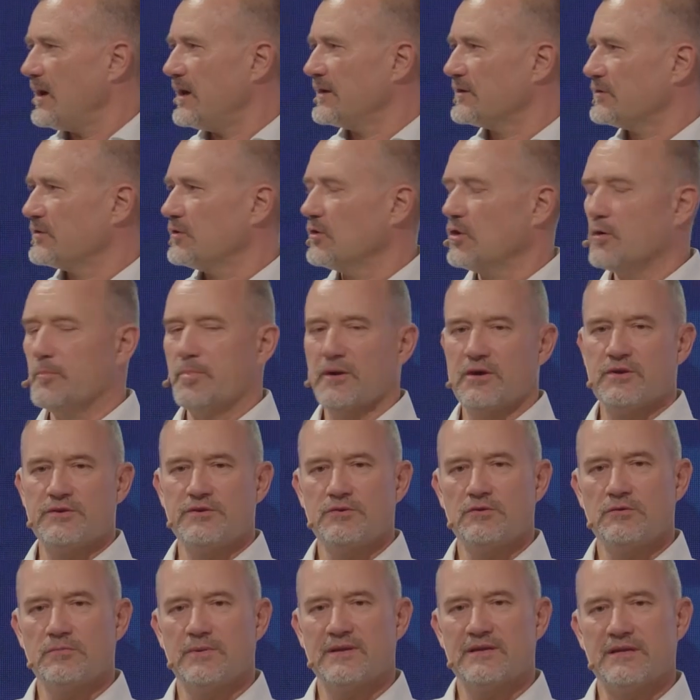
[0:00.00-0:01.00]
don't know about
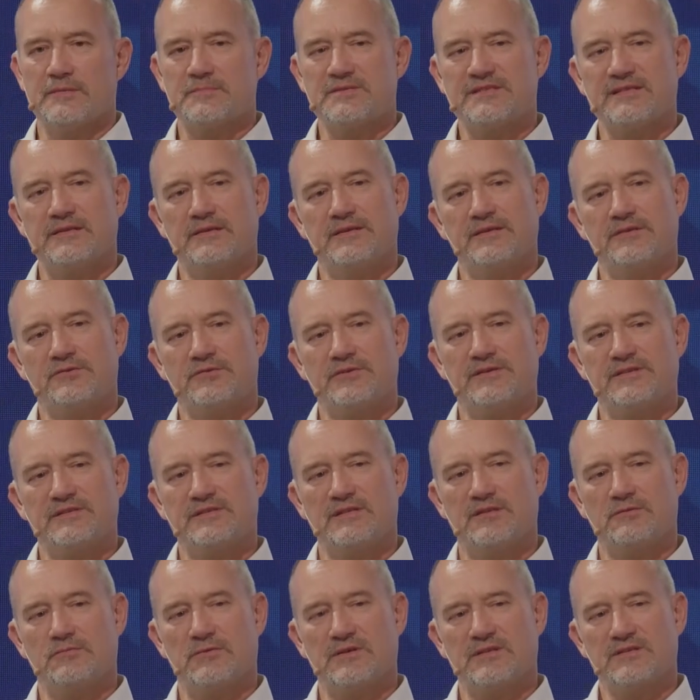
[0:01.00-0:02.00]
you, but I'm still
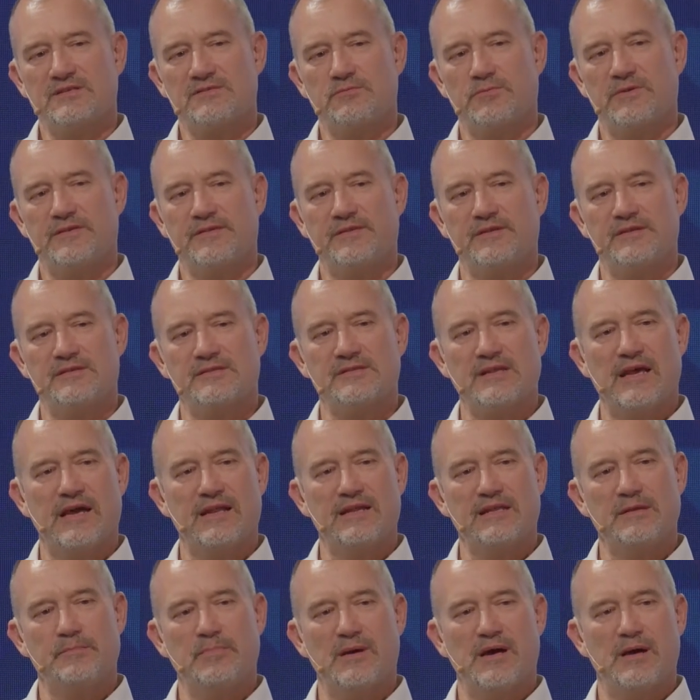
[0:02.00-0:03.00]
interested what's with this
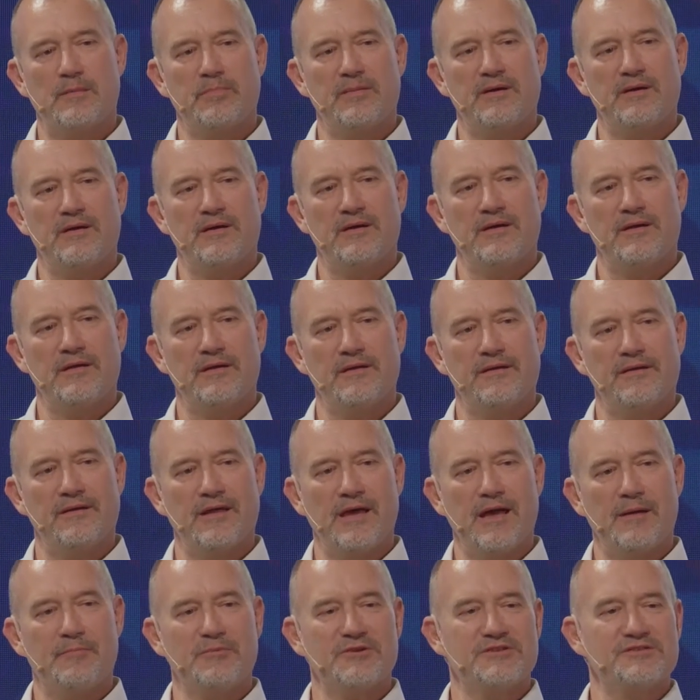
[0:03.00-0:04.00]
Alibaba and
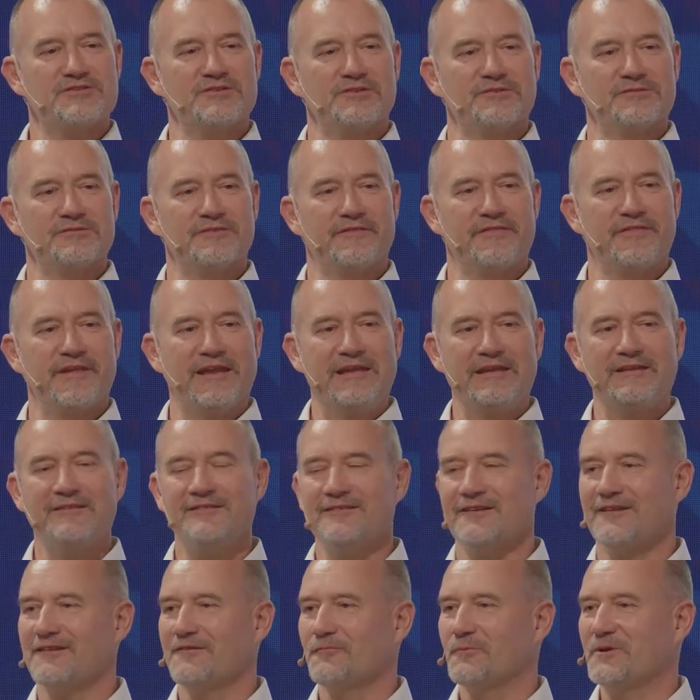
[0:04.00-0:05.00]
Amazon thing,
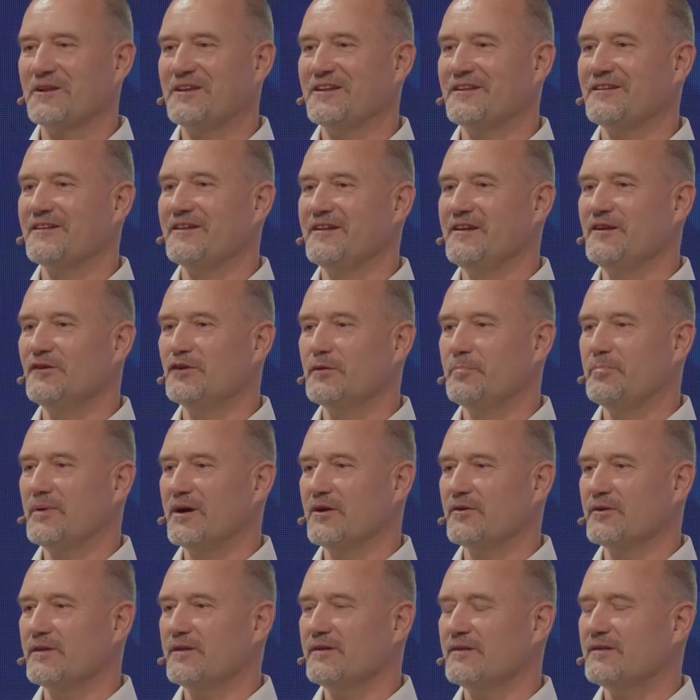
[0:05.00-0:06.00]
and we didn't hear
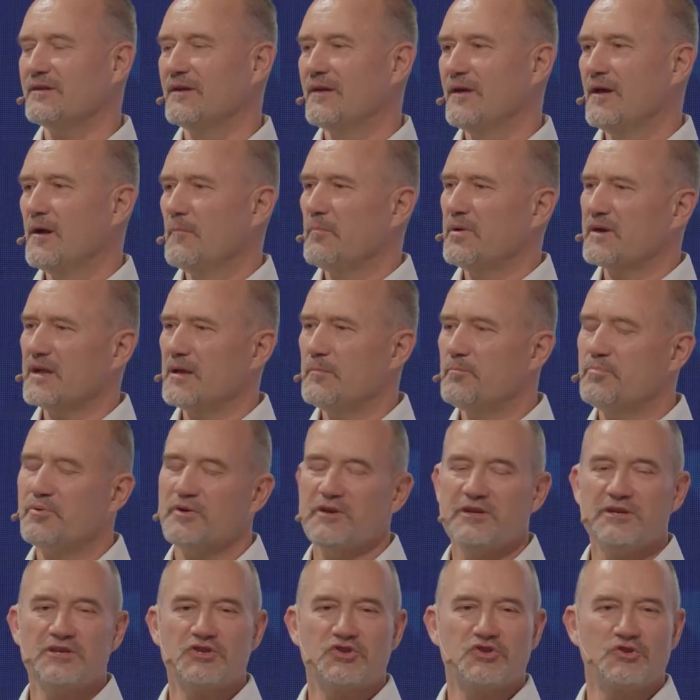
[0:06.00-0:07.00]
about it. But I'm
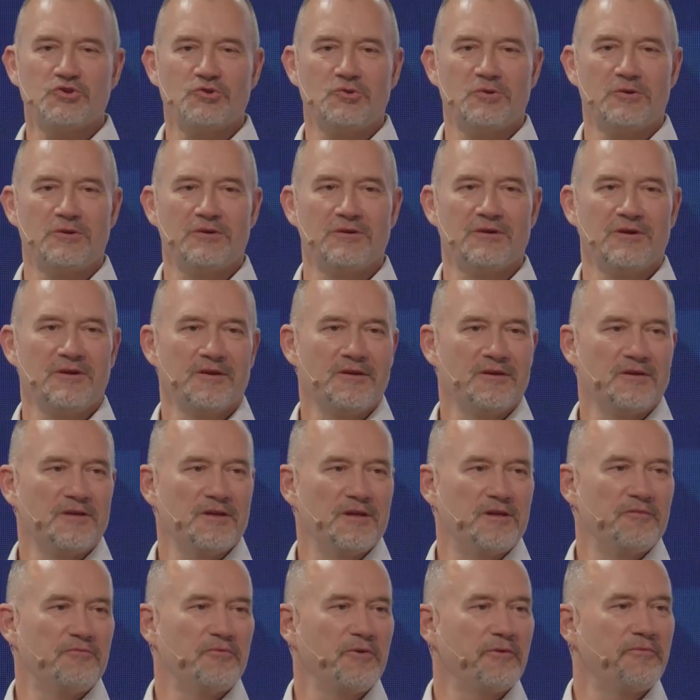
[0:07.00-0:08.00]
pretty sure
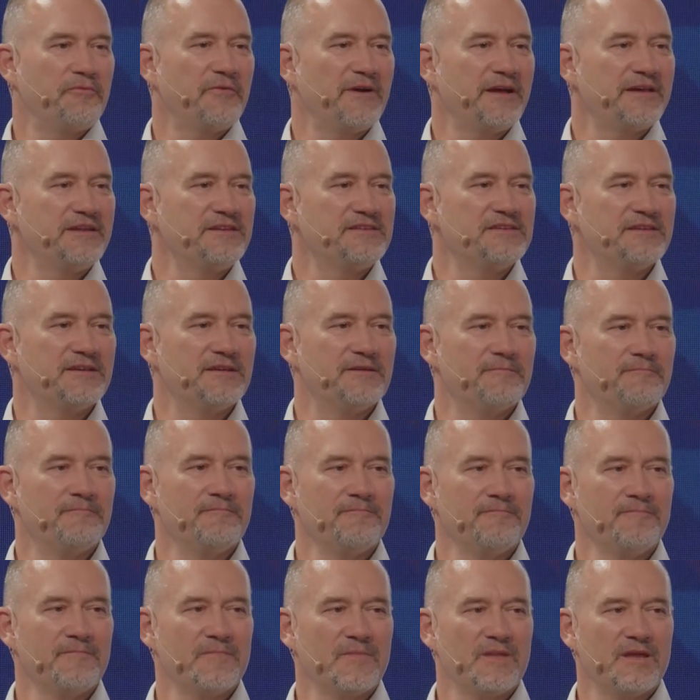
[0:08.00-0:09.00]
if we find him,
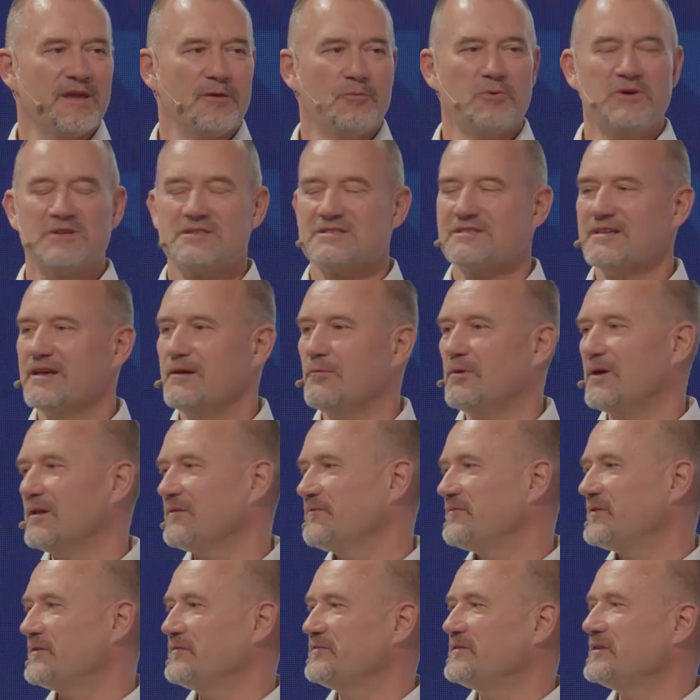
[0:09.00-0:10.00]
he would say, well,
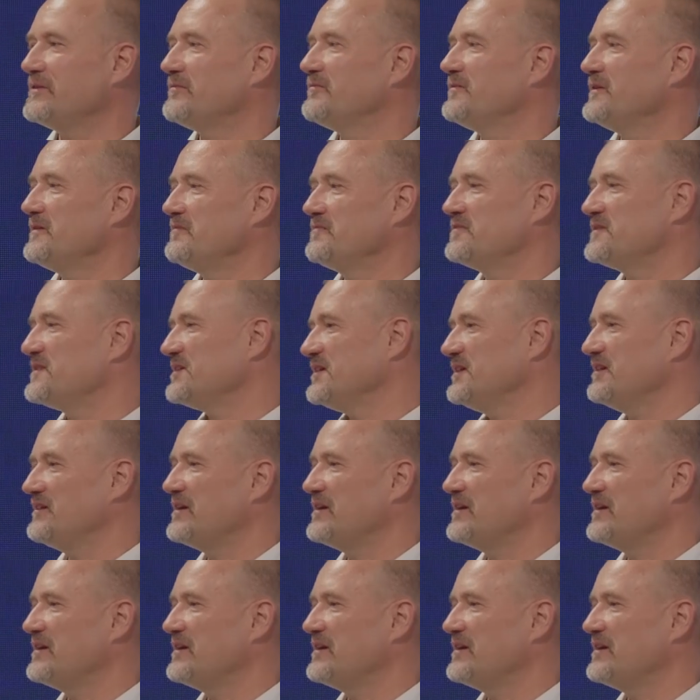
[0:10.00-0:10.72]
50-50,